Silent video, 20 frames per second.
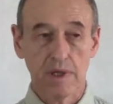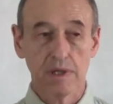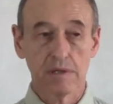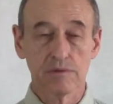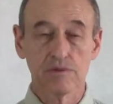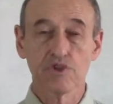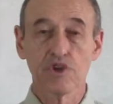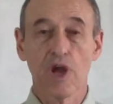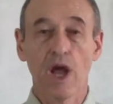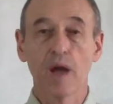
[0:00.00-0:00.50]

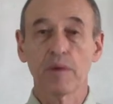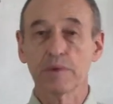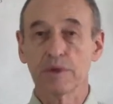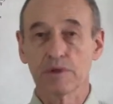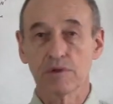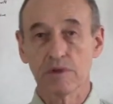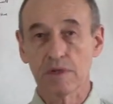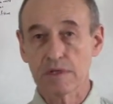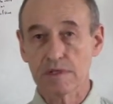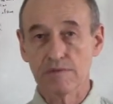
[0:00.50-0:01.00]
In
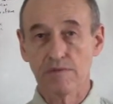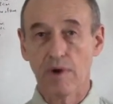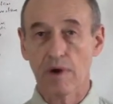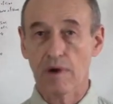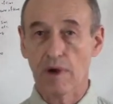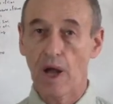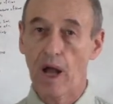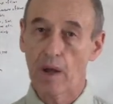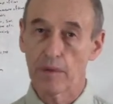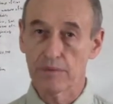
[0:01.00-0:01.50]
geometry, it's
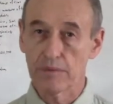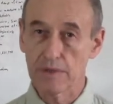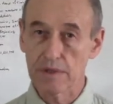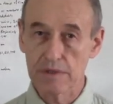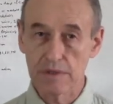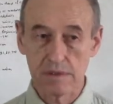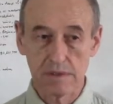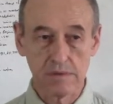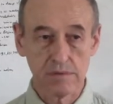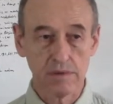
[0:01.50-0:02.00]
very
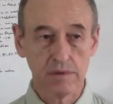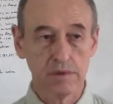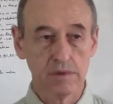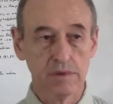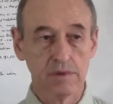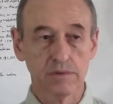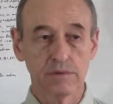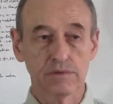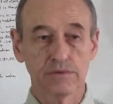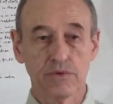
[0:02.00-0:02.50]
obvious.
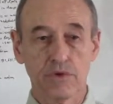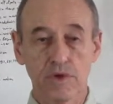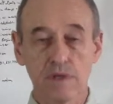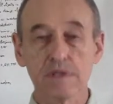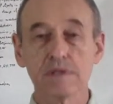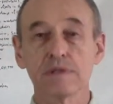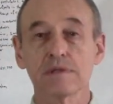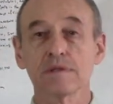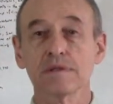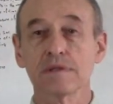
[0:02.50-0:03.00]
For
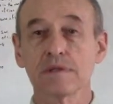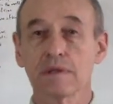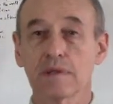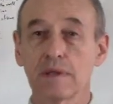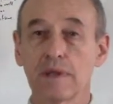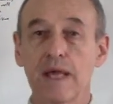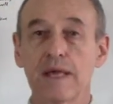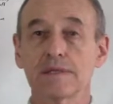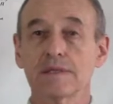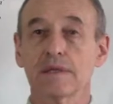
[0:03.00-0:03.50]
instance, in
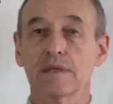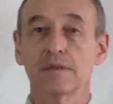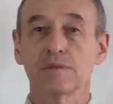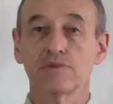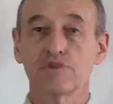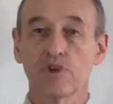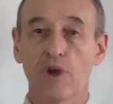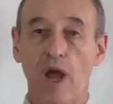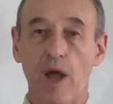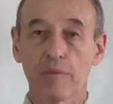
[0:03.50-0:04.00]
classical
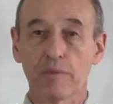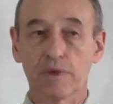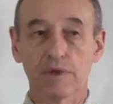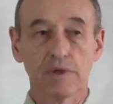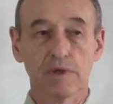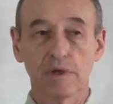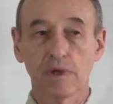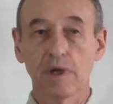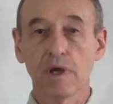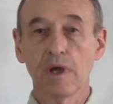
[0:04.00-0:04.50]

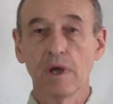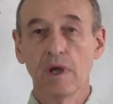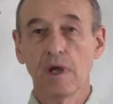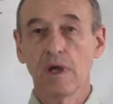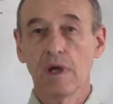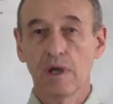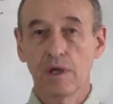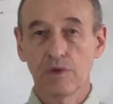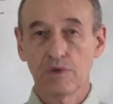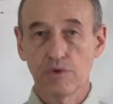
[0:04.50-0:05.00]
geometry,
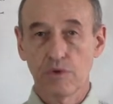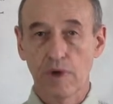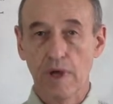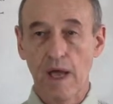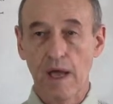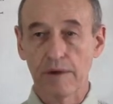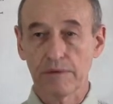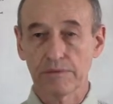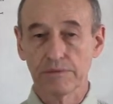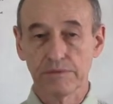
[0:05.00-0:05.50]
you
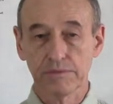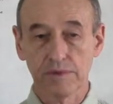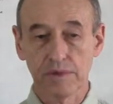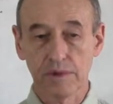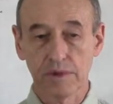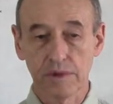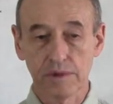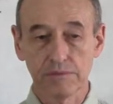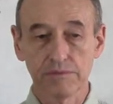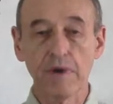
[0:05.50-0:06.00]
have
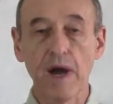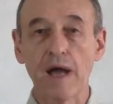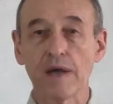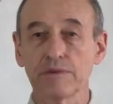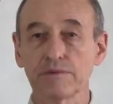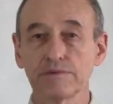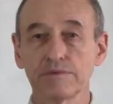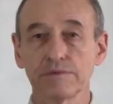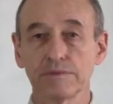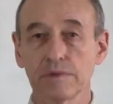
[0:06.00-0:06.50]

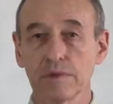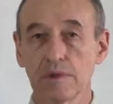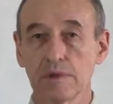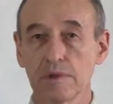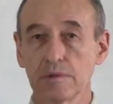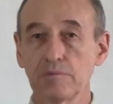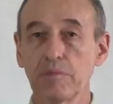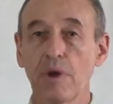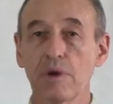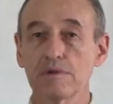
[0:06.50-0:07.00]
five
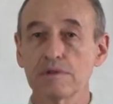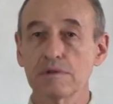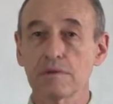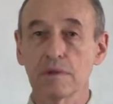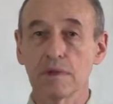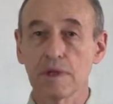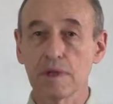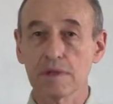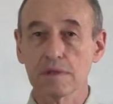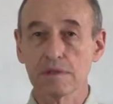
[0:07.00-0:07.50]

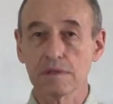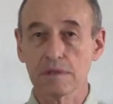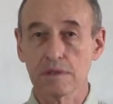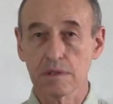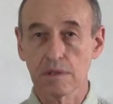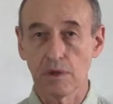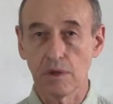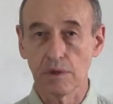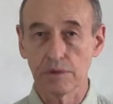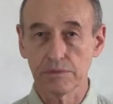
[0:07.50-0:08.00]
postulates
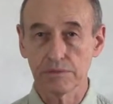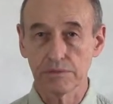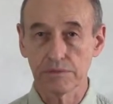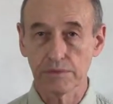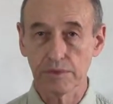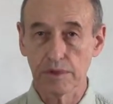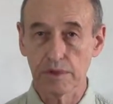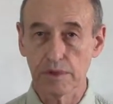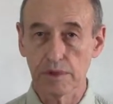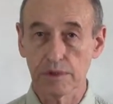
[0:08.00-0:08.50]
of
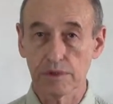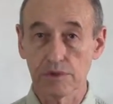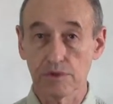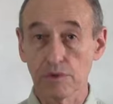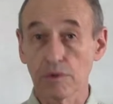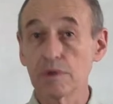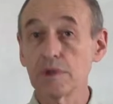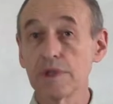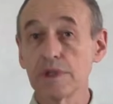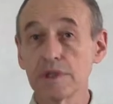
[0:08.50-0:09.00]

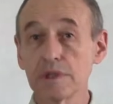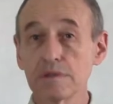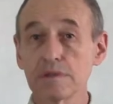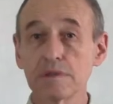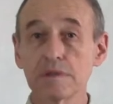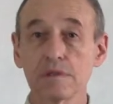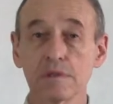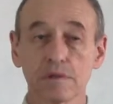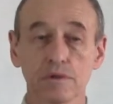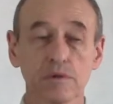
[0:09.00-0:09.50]

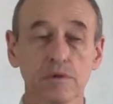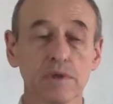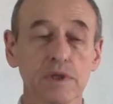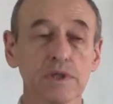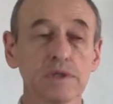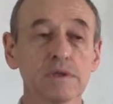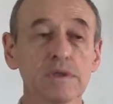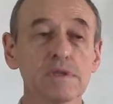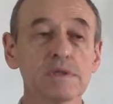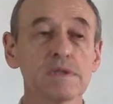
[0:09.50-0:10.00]

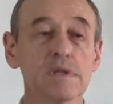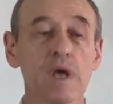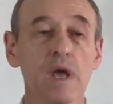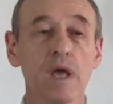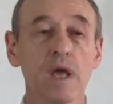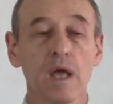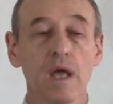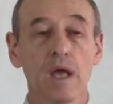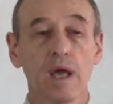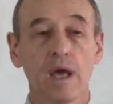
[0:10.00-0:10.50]
Euclides,
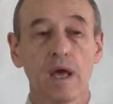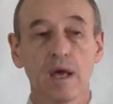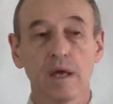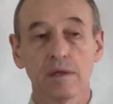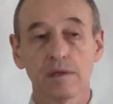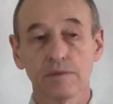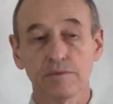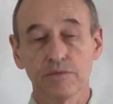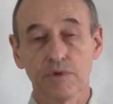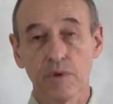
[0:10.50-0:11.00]

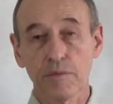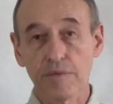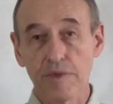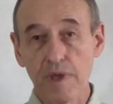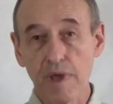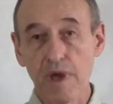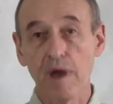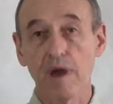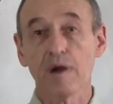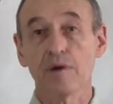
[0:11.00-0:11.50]
and from
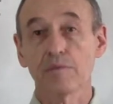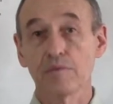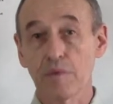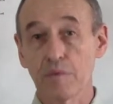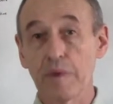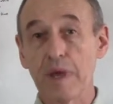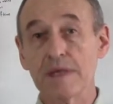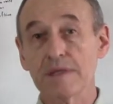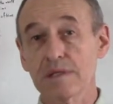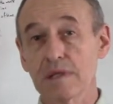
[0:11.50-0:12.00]
there we
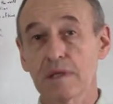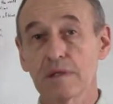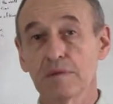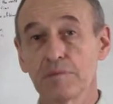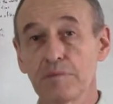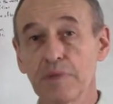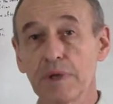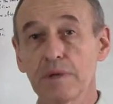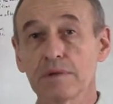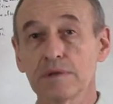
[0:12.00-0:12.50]
basically
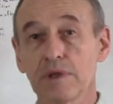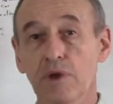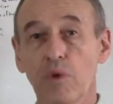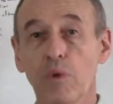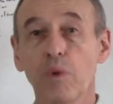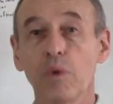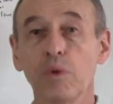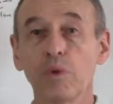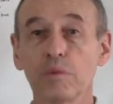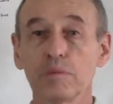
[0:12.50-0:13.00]
build the
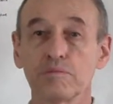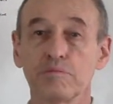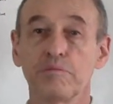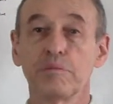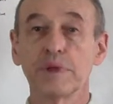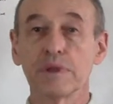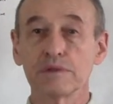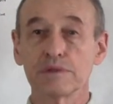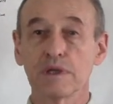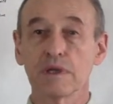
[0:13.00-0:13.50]
whole
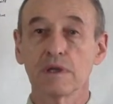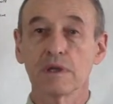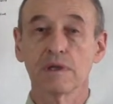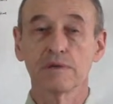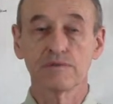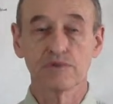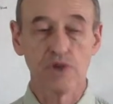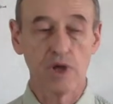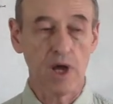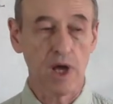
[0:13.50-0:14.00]
building
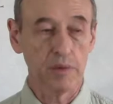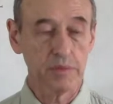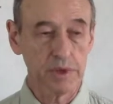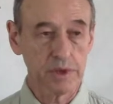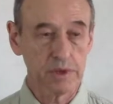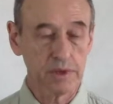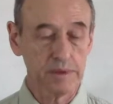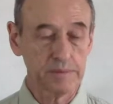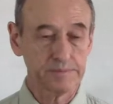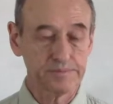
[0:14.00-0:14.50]
of
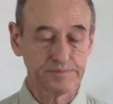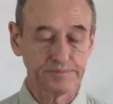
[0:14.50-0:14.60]
geometry.